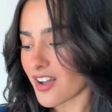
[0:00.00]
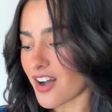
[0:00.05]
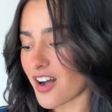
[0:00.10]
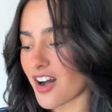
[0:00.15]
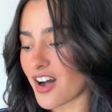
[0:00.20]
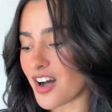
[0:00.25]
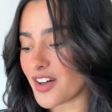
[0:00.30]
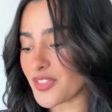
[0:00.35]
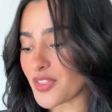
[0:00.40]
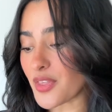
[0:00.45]

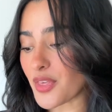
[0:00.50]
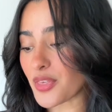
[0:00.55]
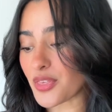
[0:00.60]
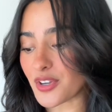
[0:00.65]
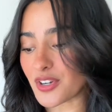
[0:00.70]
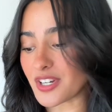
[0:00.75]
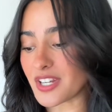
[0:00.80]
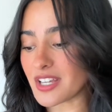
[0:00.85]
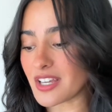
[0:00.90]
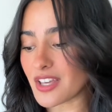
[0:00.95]
On the
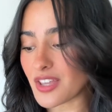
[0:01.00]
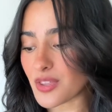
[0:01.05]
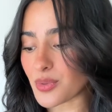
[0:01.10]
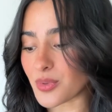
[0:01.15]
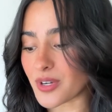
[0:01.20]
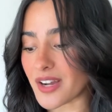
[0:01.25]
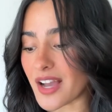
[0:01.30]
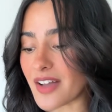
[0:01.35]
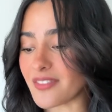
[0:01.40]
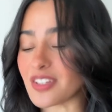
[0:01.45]
30th,
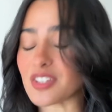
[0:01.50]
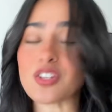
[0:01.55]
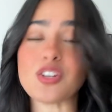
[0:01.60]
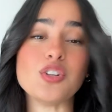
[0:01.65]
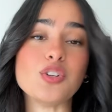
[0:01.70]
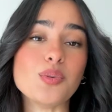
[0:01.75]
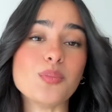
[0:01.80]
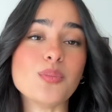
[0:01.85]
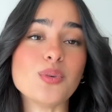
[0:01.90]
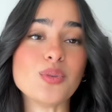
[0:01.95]
we're having the
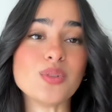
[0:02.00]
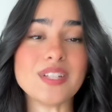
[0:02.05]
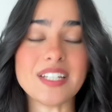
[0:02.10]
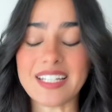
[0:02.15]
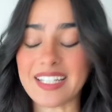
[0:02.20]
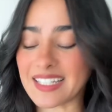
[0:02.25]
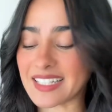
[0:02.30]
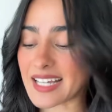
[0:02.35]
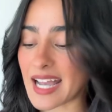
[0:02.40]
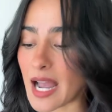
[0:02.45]
new moon
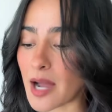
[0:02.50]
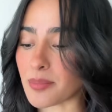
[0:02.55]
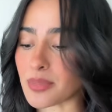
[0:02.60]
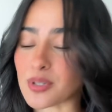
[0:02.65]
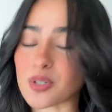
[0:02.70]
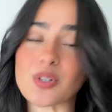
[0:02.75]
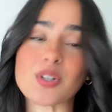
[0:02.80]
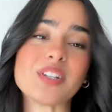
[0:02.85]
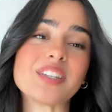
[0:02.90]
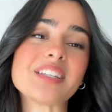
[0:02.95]
in
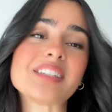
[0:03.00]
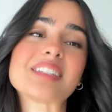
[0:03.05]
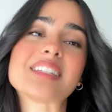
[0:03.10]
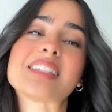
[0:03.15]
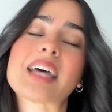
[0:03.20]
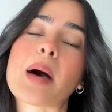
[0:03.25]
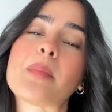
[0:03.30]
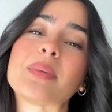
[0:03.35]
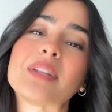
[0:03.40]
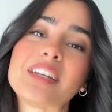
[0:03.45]
Capricorn. This is
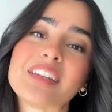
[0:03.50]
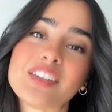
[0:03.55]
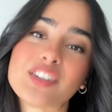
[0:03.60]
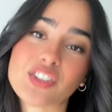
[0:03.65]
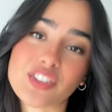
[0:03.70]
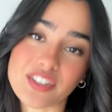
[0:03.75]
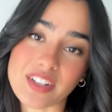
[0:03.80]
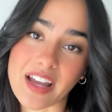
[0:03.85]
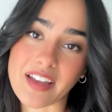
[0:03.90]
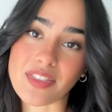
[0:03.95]
happening in
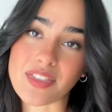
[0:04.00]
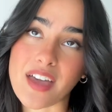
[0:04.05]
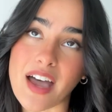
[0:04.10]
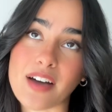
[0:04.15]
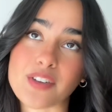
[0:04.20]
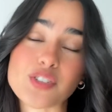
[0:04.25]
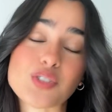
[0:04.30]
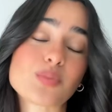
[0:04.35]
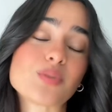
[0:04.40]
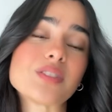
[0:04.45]
your 9th
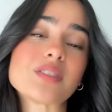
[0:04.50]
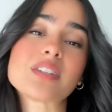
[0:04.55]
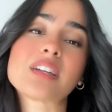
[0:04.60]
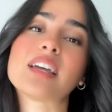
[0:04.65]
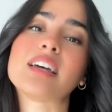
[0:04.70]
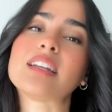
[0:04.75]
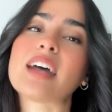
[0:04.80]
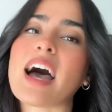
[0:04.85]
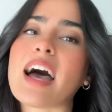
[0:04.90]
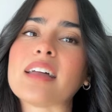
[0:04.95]
house. Once
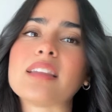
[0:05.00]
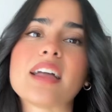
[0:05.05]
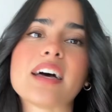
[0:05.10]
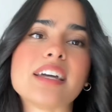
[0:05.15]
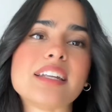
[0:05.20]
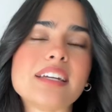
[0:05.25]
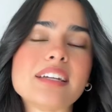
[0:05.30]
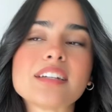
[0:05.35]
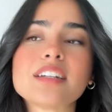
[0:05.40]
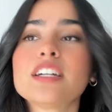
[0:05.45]
again,
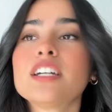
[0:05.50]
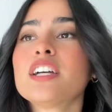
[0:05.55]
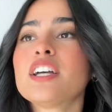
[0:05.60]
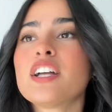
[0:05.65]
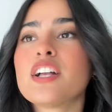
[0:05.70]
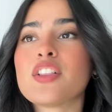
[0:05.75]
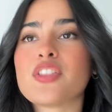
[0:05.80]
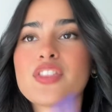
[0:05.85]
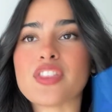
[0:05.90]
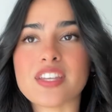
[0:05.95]
highlighting
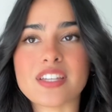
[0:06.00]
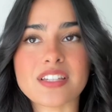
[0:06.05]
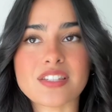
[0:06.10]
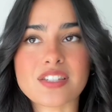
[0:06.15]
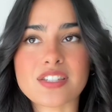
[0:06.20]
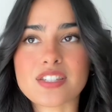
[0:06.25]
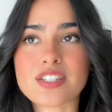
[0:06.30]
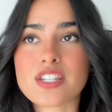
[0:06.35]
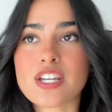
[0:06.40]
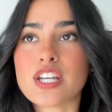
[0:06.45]
this
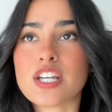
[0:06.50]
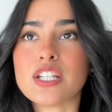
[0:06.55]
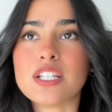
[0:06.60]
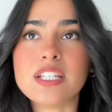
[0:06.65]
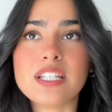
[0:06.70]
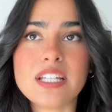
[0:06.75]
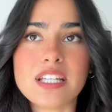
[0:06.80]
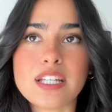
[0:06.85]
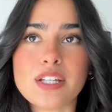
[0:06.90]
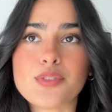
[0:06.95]

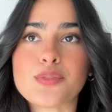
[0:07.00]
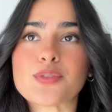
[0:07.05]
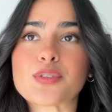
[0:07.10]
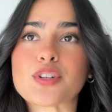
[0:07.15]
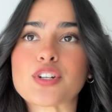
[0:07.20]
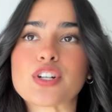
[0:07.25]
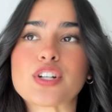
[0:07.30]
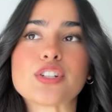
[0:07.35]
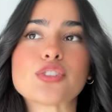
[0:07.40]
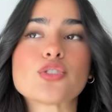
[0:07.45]
need
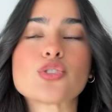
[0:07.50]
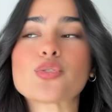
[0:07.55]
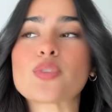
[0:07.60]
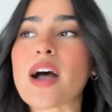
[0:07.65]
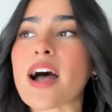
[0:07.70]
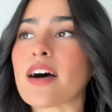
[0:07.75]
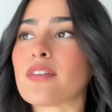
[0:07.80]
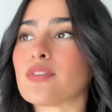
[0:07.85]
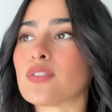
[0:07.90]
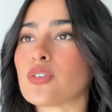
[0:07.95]
for
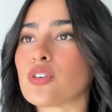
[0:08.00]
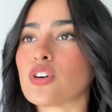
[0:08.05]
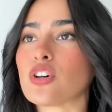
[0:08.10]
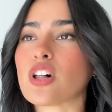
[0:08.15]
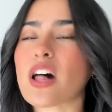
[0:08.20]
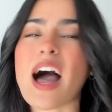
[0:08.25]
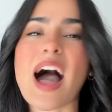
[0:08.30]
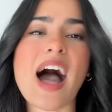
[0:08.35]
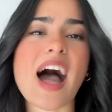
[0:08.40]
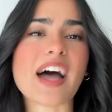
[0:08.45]

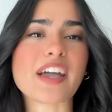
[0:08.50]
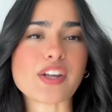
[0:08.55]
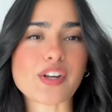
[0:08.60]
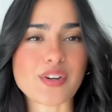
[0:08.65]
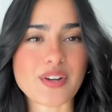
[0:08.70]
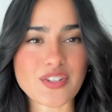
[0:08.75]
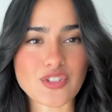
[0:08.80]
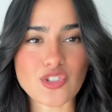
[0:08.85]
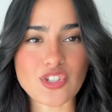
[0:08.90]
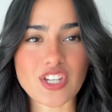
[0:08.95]
travel,
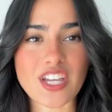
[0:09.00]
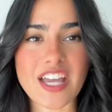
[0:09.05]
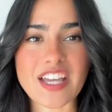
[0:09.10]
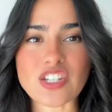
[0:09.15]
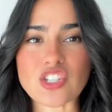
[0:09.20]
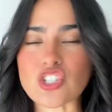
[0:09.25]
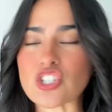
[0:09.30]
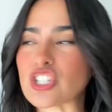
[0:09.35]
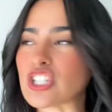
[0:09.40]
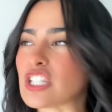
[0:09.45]
higher
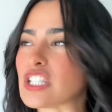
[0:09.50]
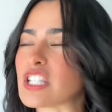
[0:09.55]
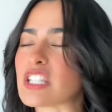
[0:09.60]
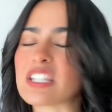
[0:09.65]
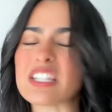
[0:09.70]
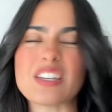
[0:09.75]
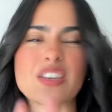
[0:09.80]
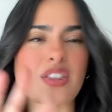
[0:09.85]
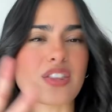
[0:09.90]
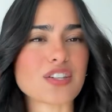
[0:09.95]
education,
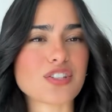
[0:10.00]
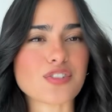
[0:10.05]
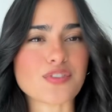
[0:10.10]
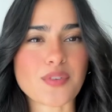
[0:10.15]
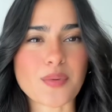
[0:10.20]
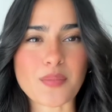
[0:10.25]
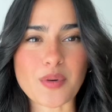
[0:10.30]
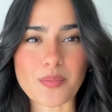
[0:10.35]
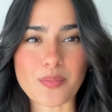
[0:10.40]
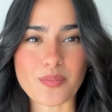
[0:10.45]
seeing things
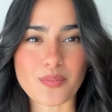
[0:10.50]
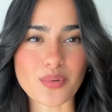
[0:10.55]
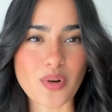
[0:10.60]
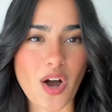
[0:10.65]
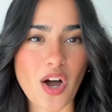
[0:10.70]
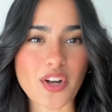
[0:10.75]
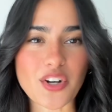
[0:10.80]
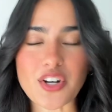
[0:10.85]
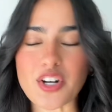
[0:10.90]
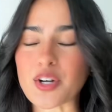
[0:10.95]
from a
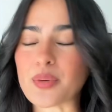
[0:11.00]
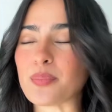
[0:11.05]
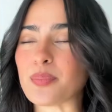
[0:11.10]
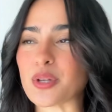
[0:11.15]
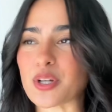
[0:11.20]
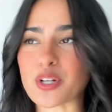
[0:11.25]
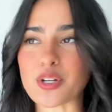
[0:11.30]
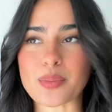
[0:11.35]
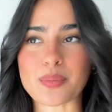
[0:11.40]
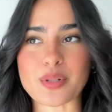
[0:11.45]
broader,
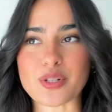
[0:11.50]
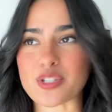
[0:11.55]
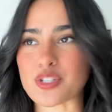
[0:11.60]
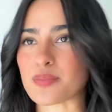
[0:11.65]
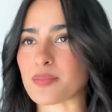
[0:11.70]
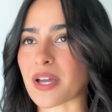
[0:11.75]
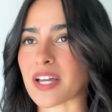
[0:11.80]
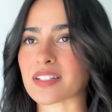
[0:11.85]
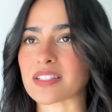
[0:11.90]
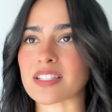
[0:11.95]
bigger
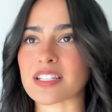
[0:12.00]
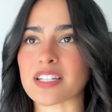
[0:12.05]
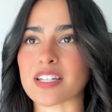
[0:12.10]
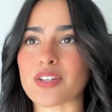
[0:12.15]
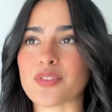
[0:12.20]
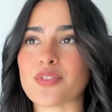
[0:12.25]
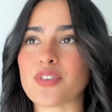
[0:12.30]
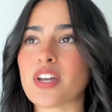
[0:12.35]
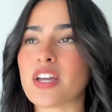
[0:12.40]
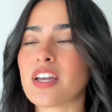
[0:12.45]

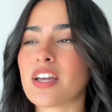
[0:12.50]
perspective.